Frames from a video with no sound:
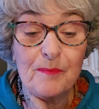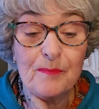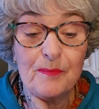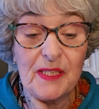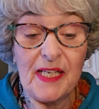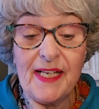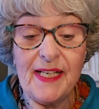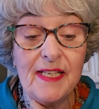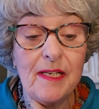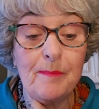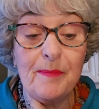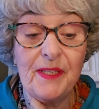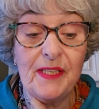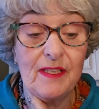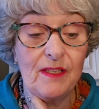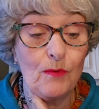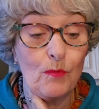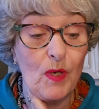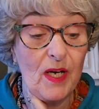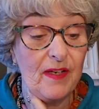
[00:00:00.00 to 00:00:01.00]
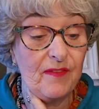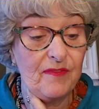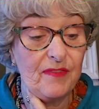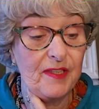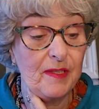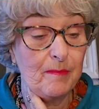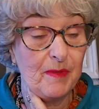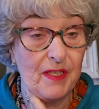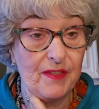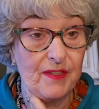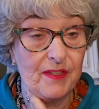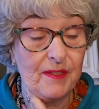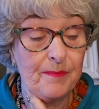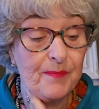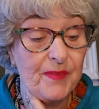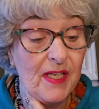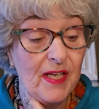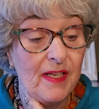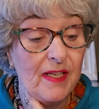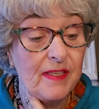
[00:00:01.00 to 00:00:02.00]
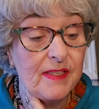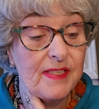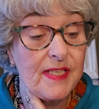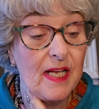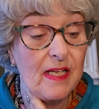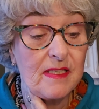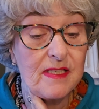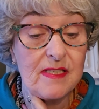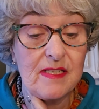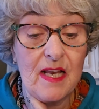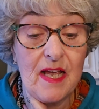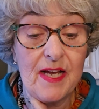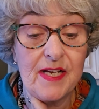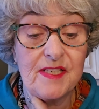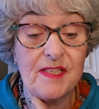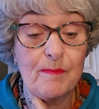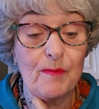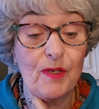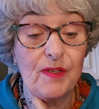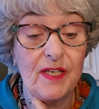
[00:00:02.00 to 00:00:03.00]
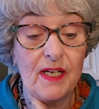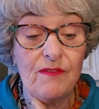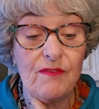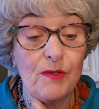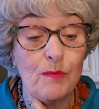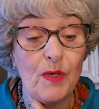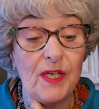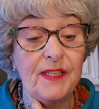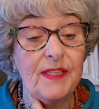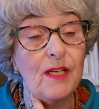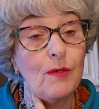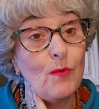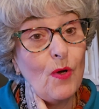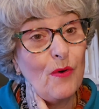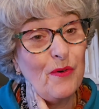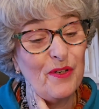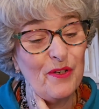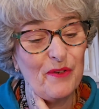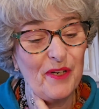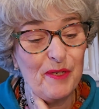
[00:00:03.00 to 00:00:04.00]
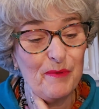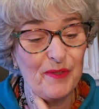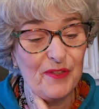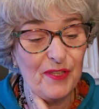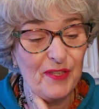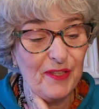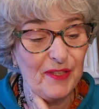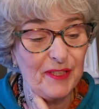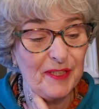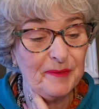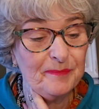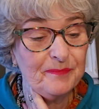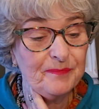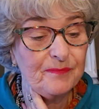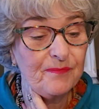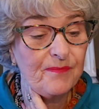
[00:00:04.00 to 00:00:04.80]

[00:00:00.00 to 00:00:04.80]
played at being a wife and a mother, tells lies about everyone that won't agree with her,